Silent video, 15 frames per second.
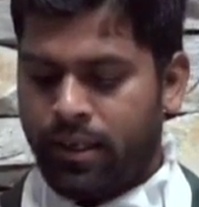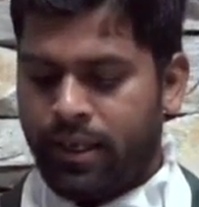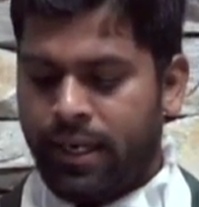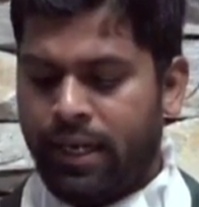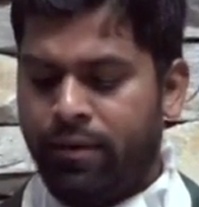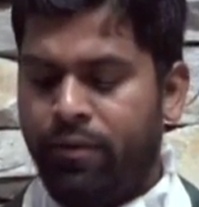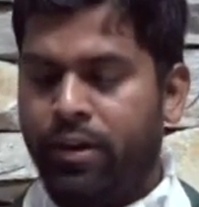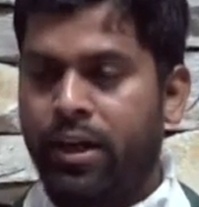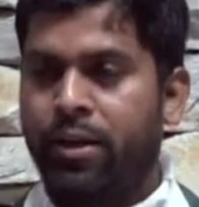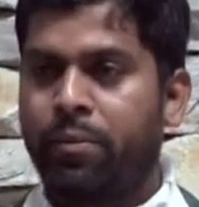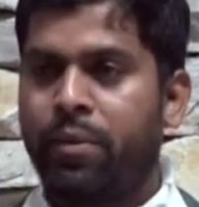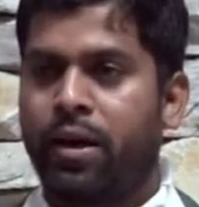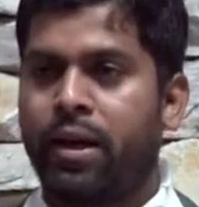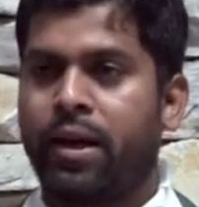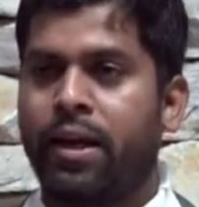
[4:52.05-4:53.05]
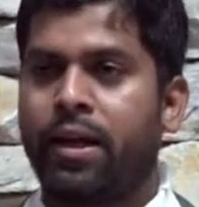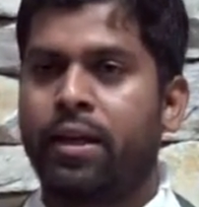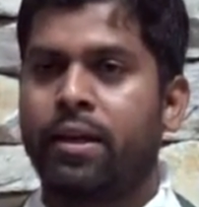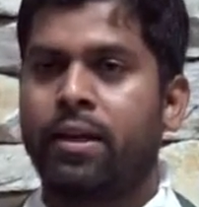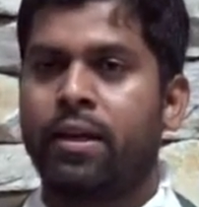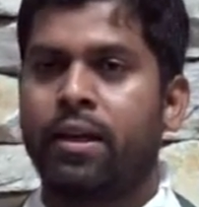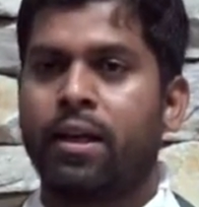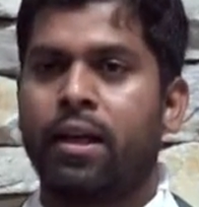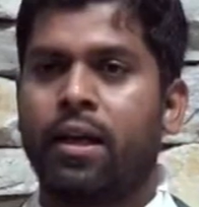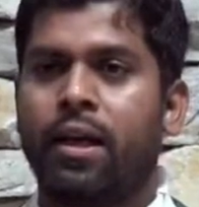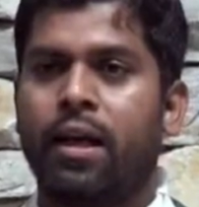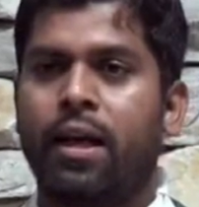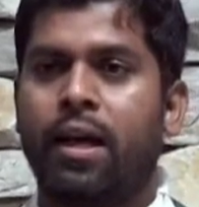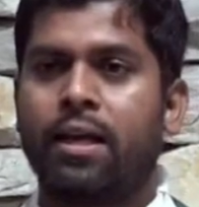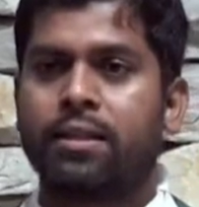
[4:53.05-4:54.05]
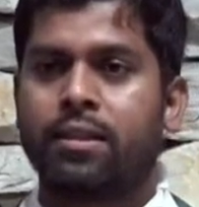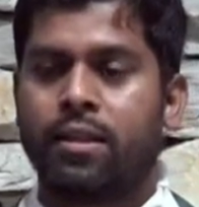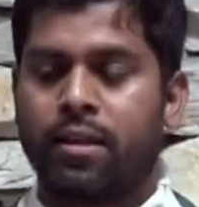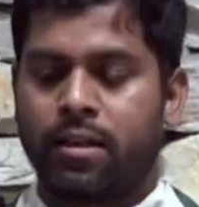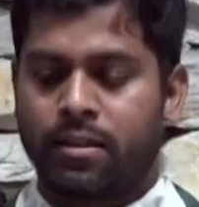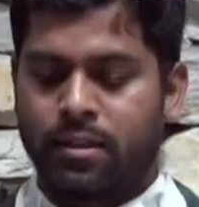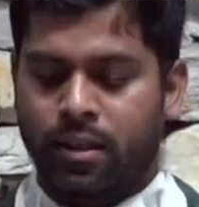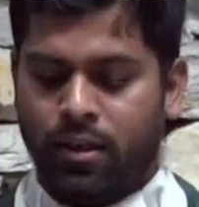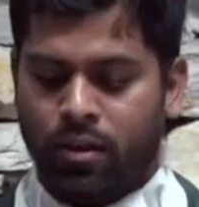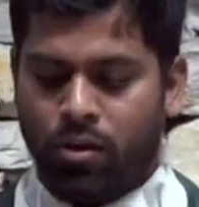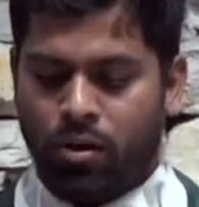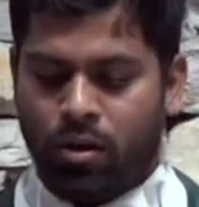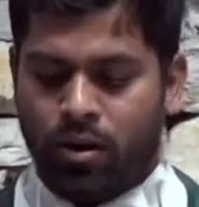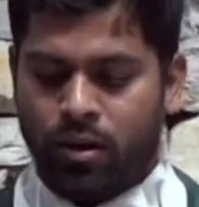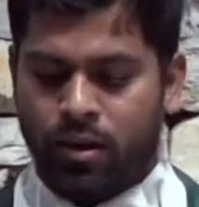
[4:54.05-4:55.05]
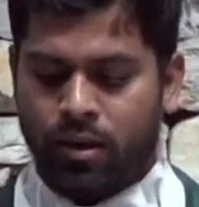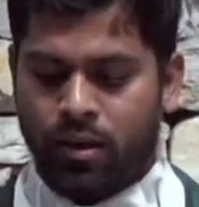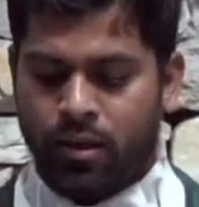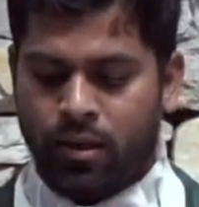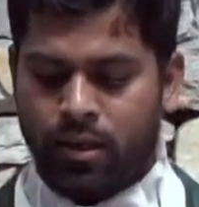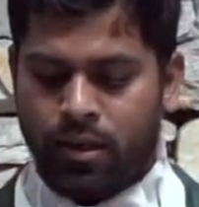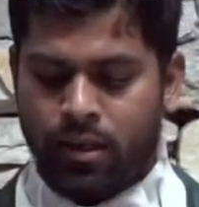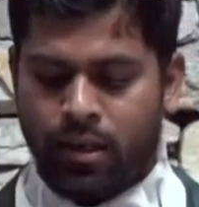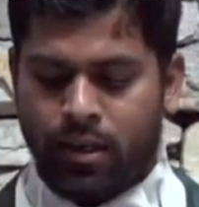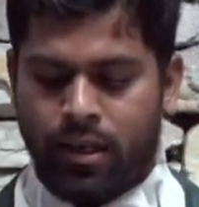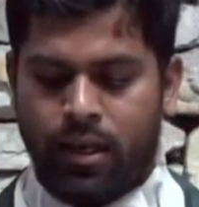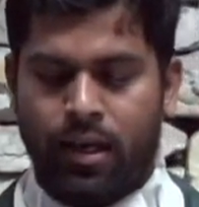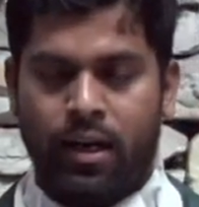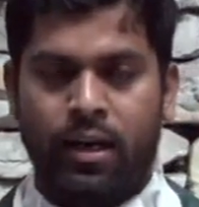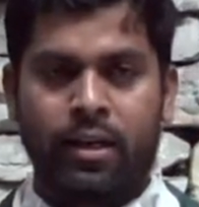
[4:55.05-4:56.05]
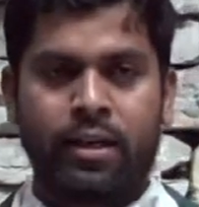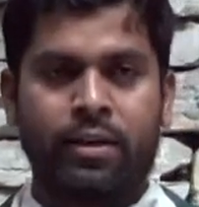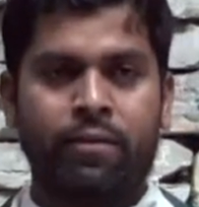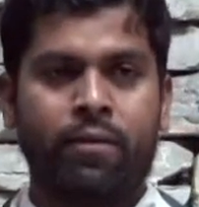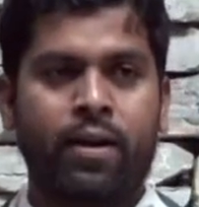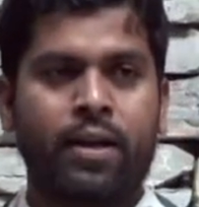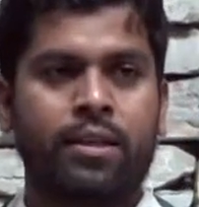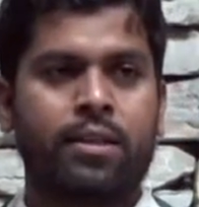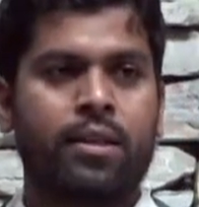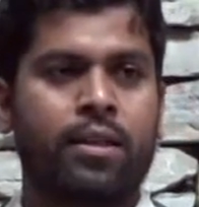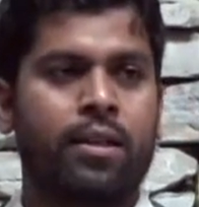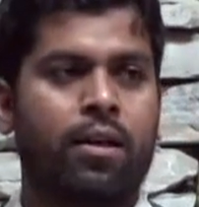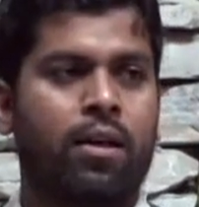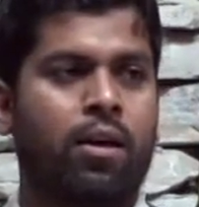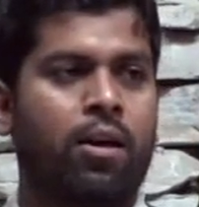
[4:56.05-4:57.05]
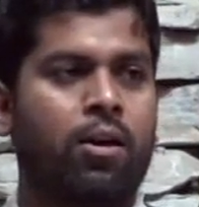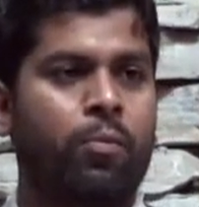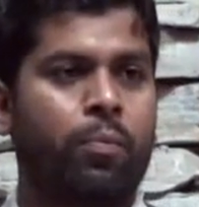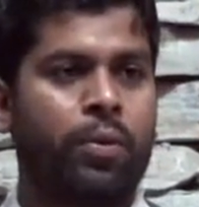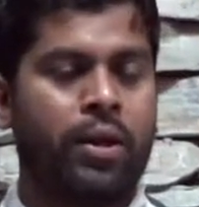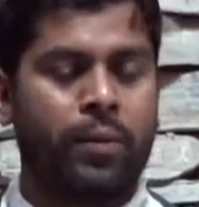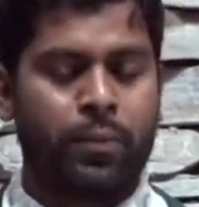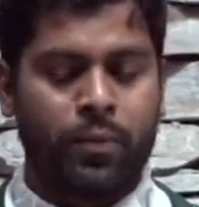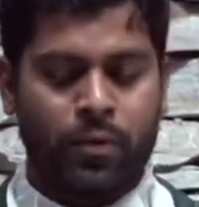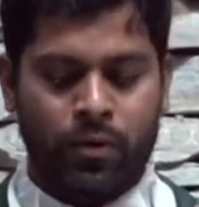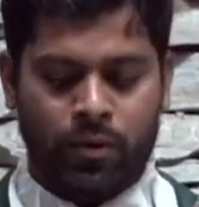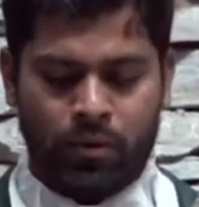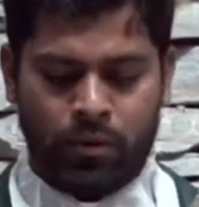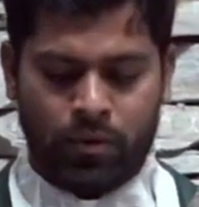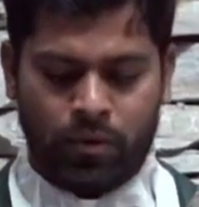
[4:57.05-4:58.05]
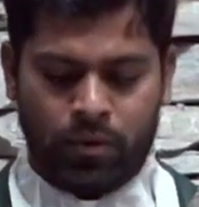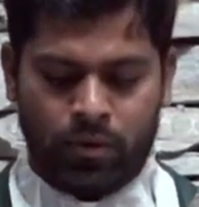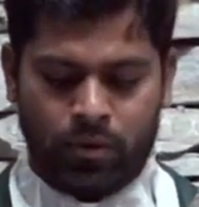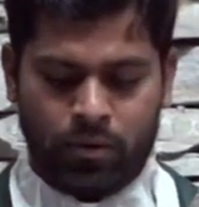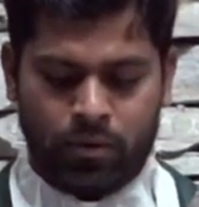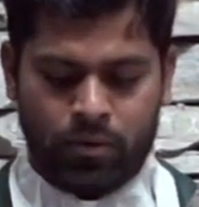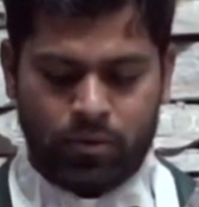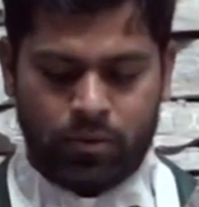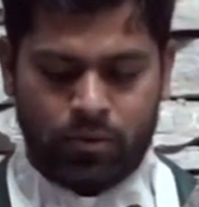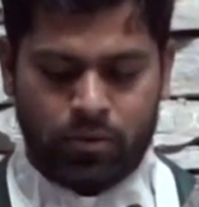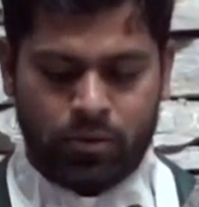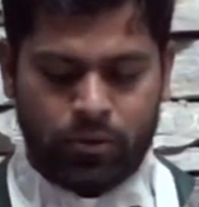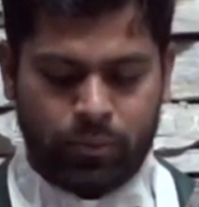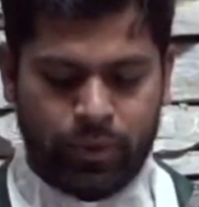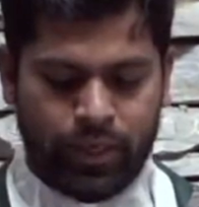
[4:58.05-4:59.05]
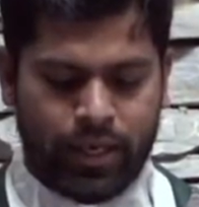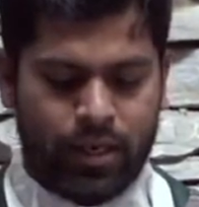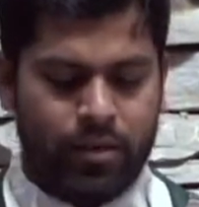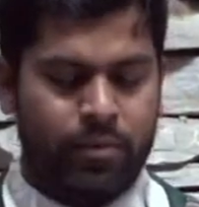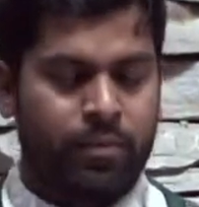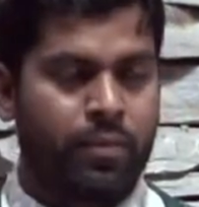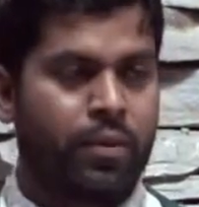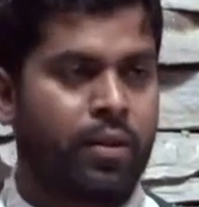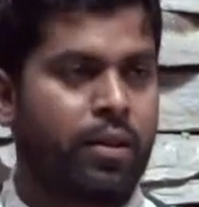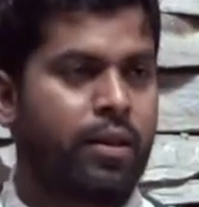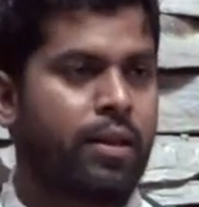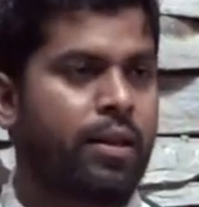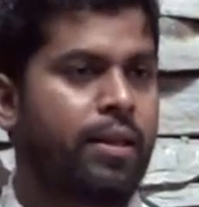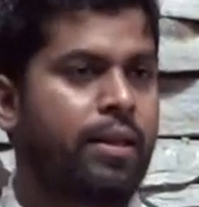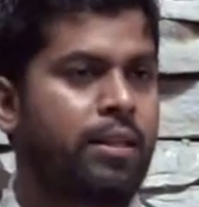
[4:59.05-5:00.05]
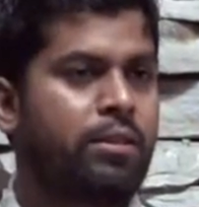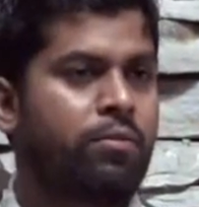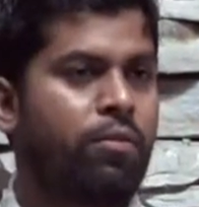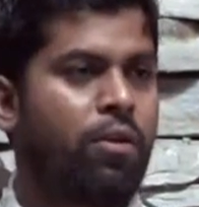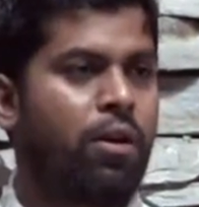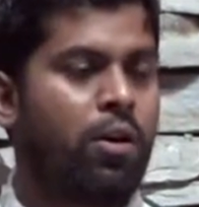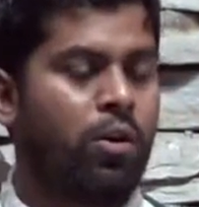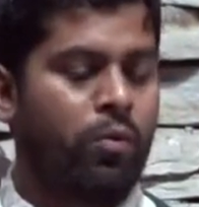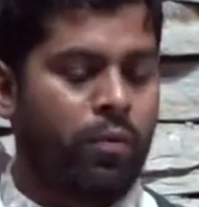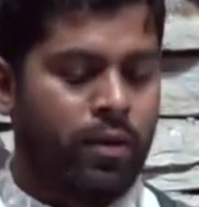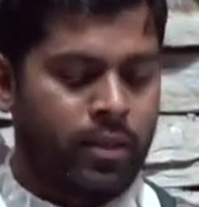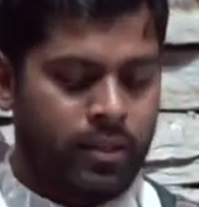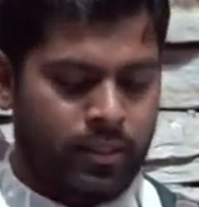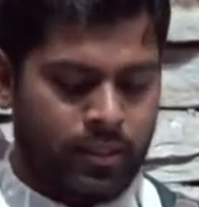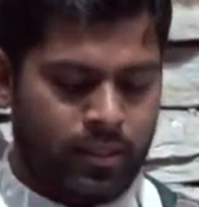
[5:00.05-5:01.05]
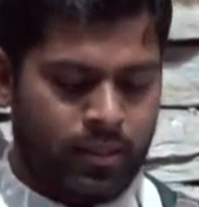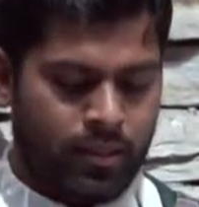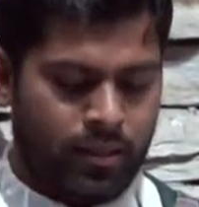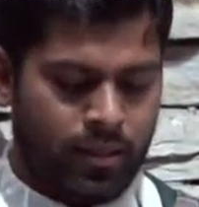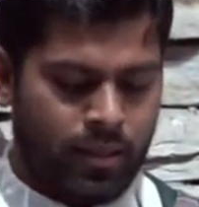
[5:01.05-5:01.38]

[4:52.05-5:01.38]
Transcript: gave him again as the risen Lord and invited all people to become his followers